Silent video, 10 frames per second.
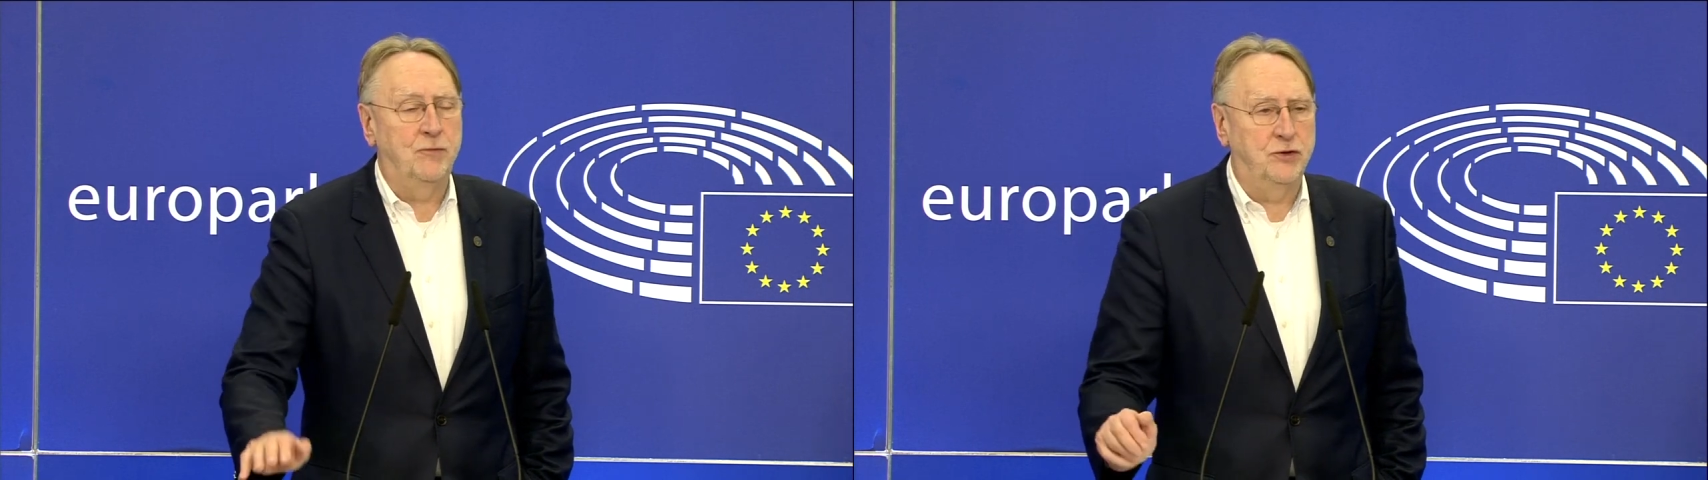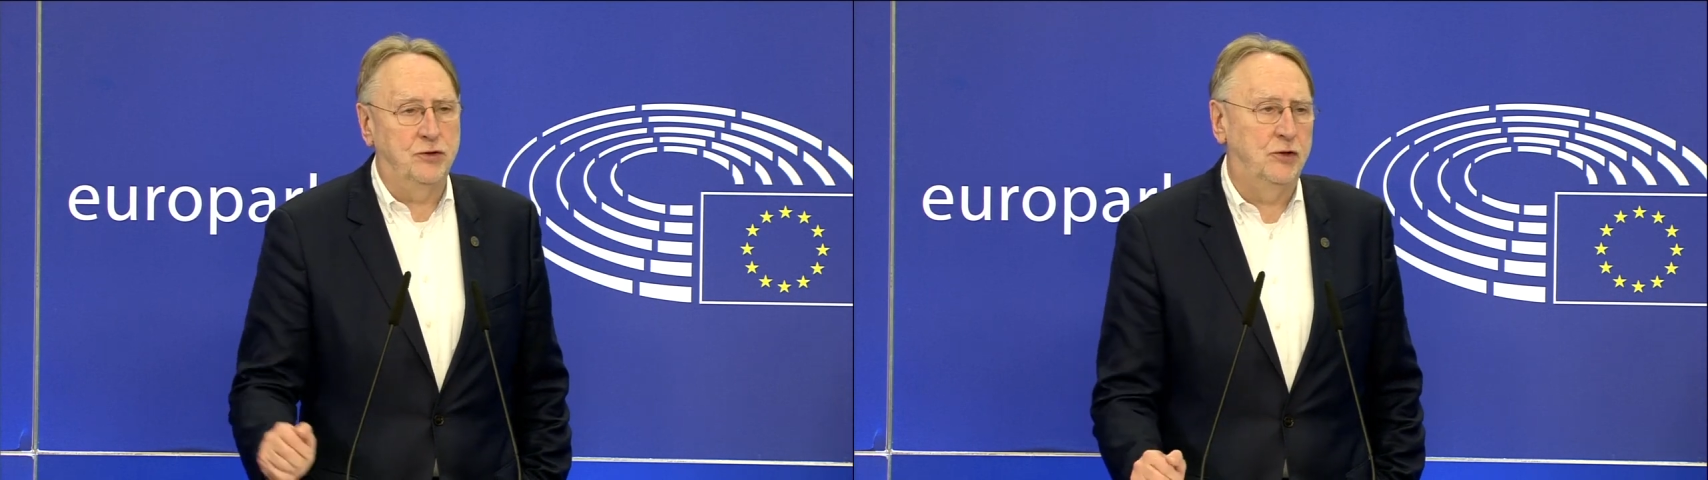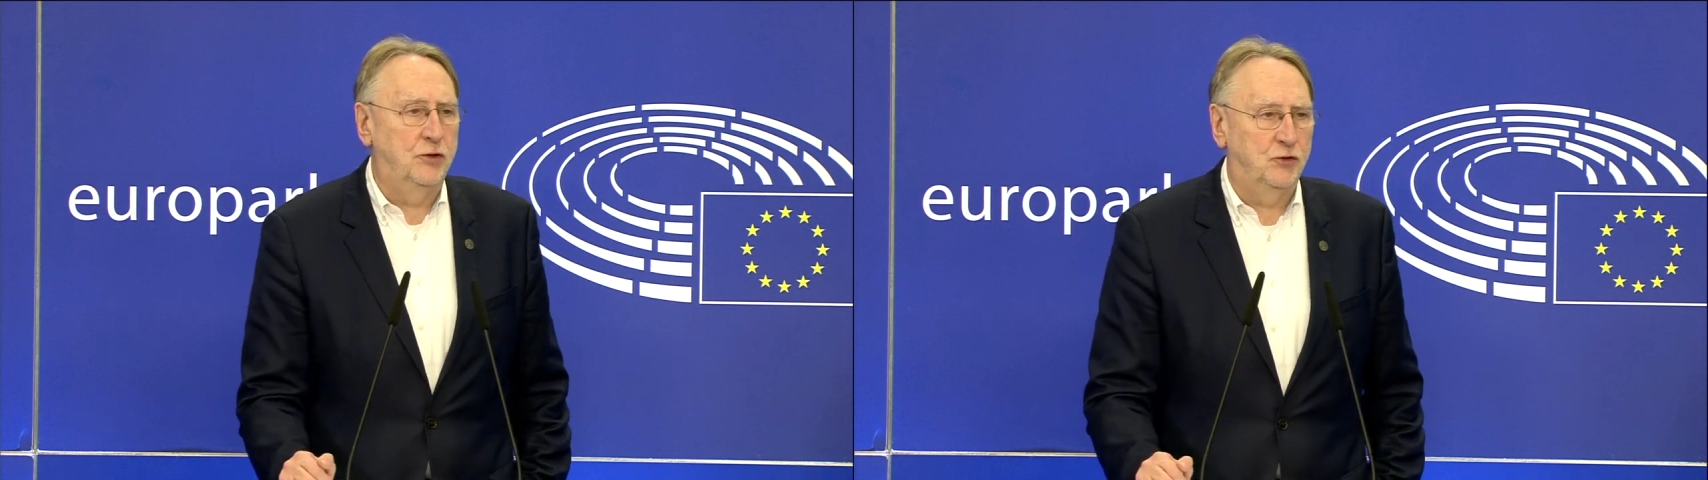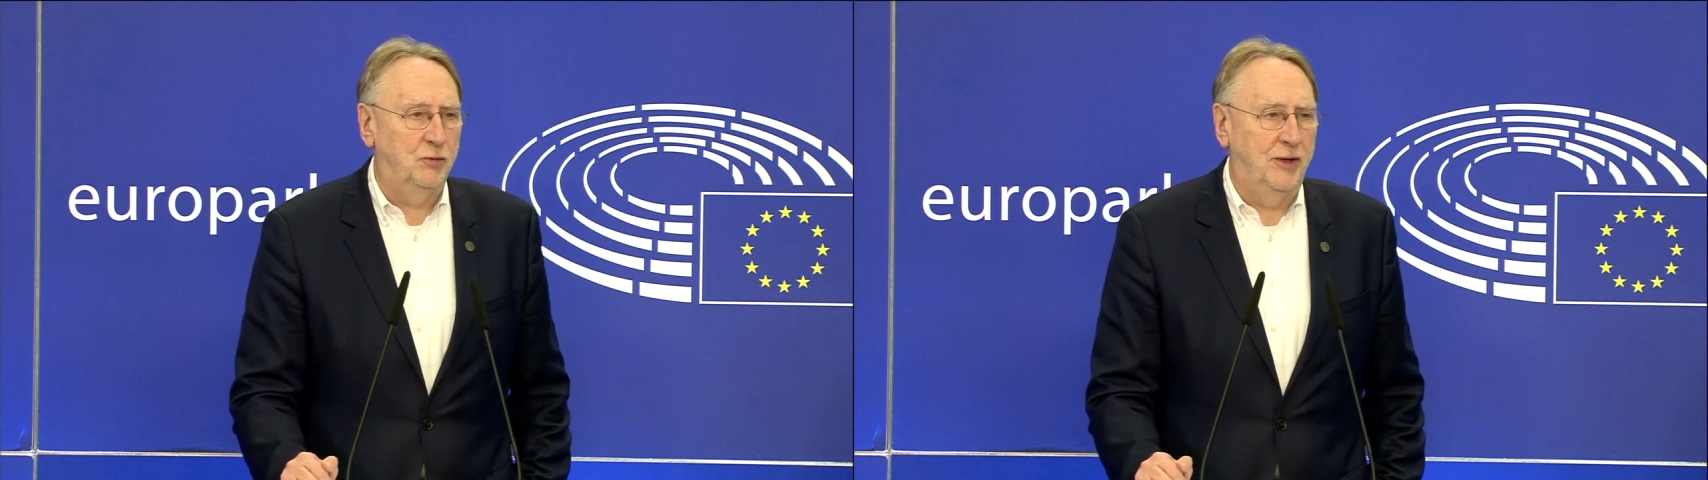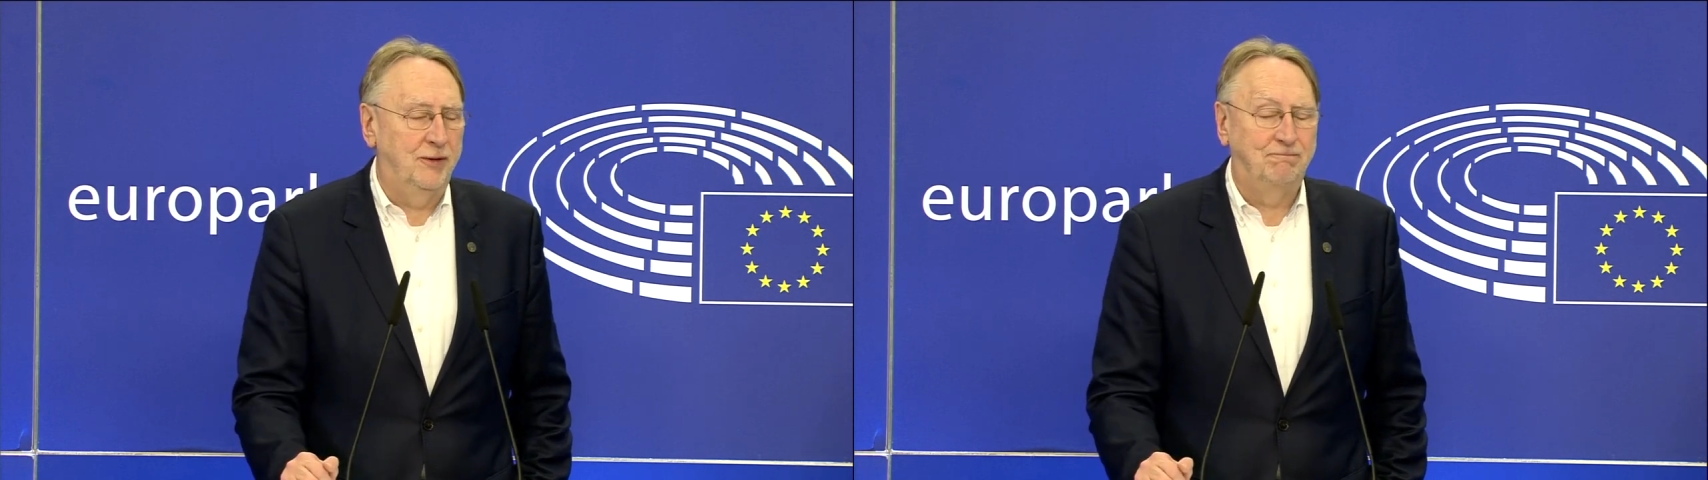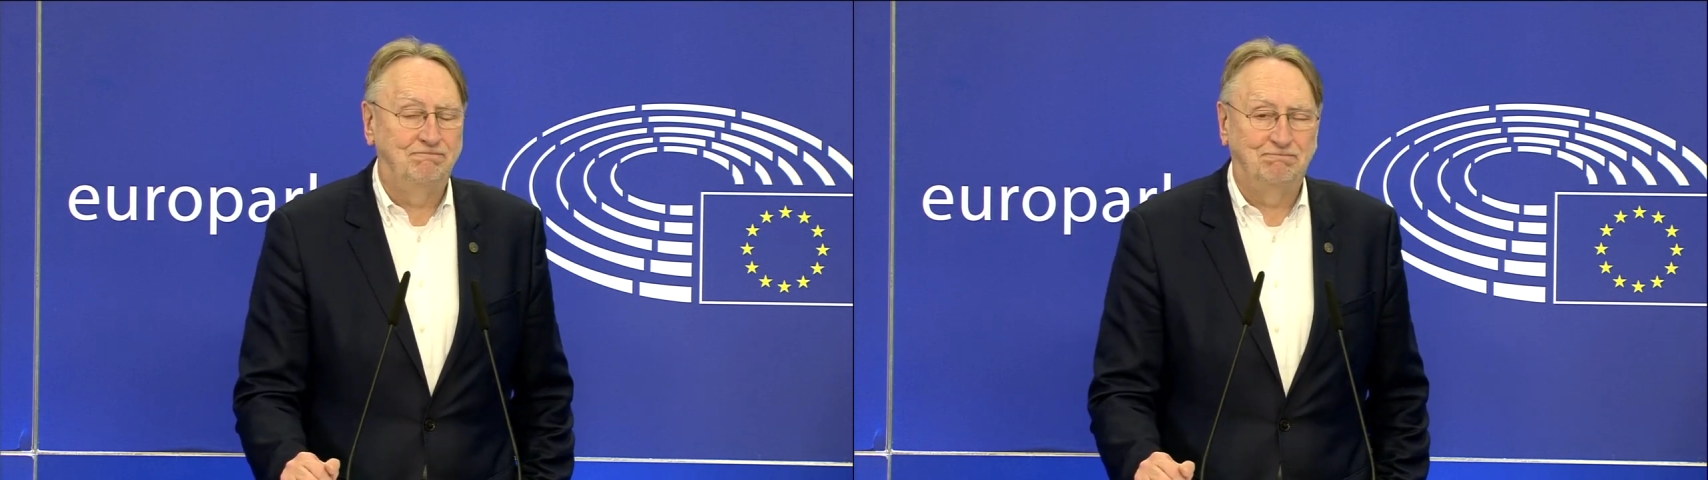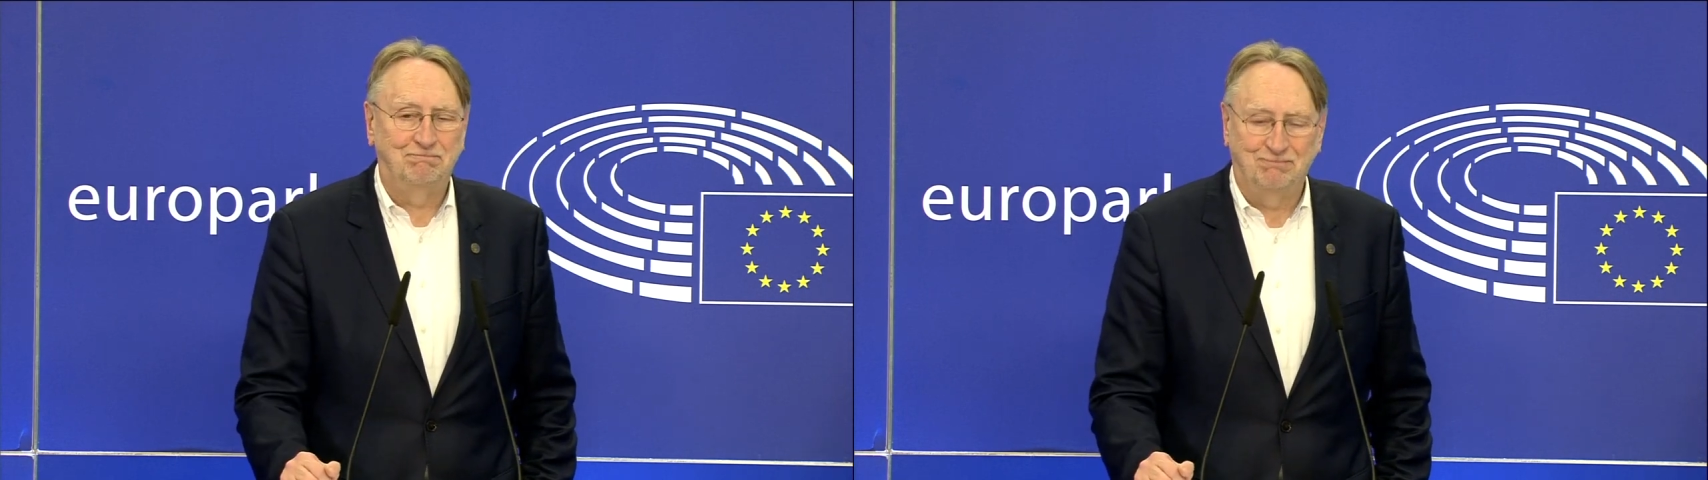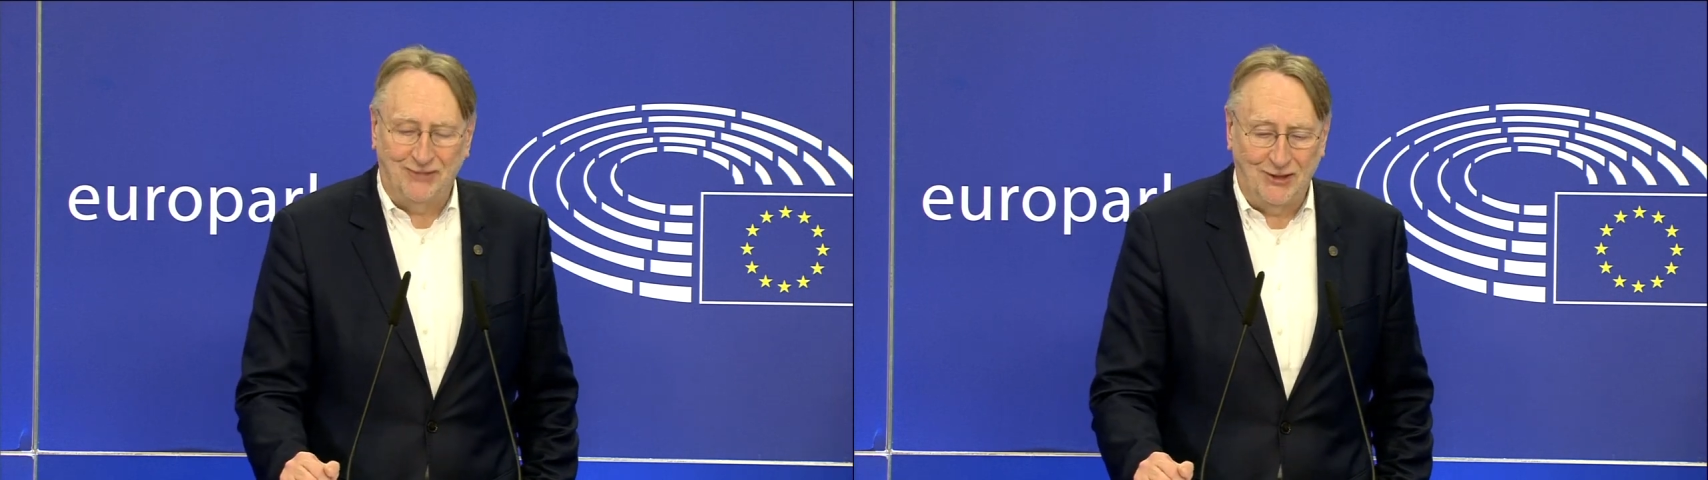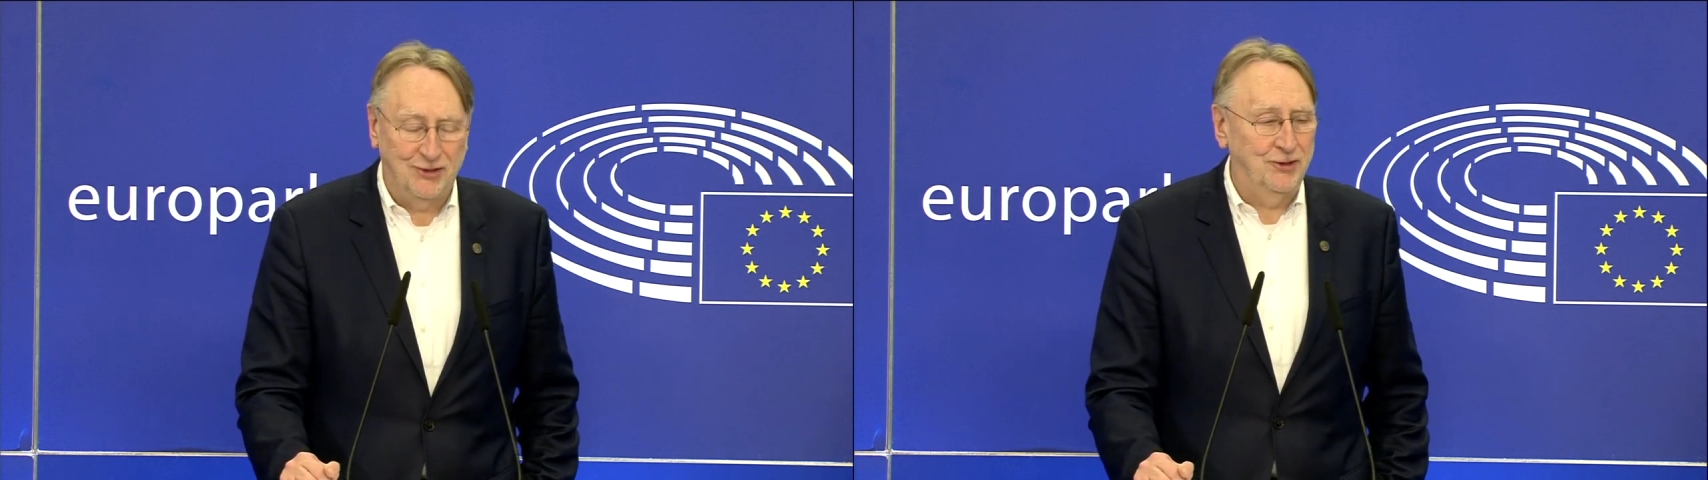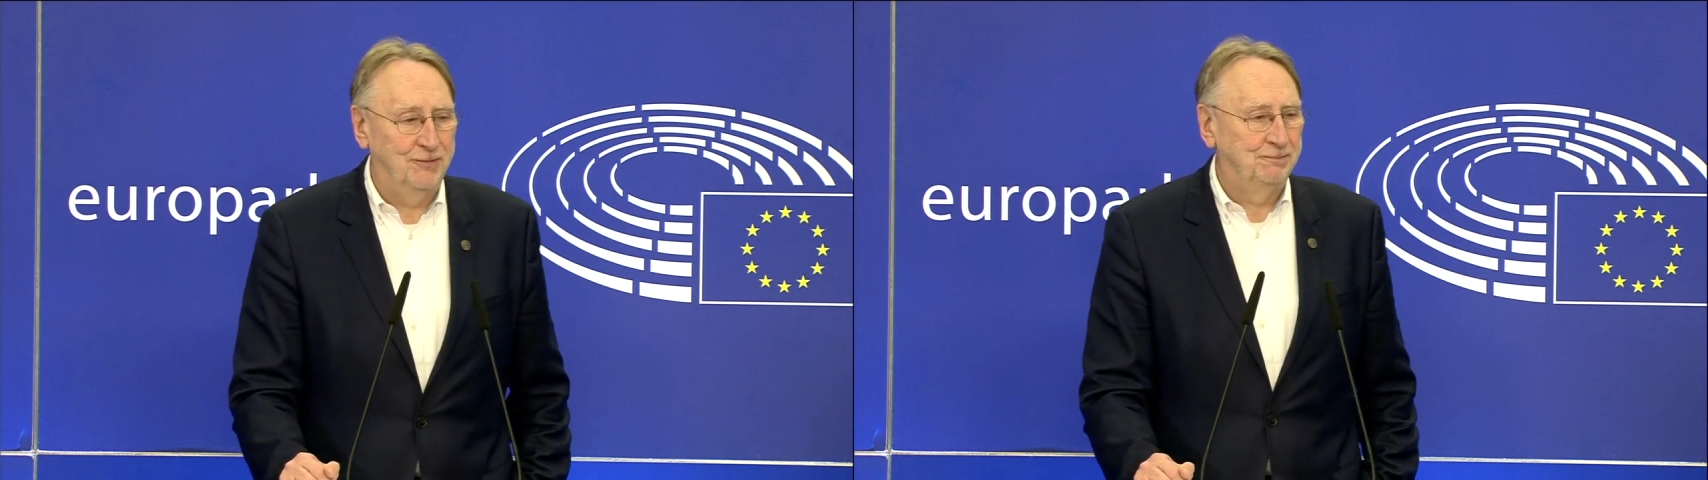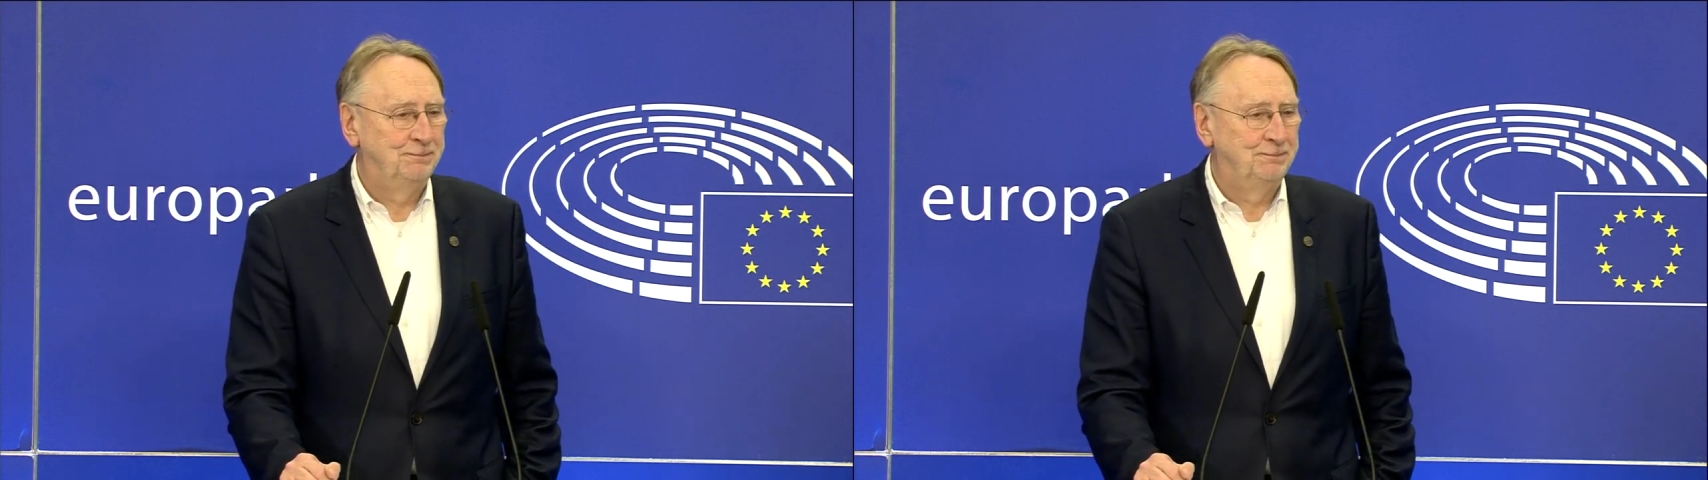this instrument. Thanks a lot.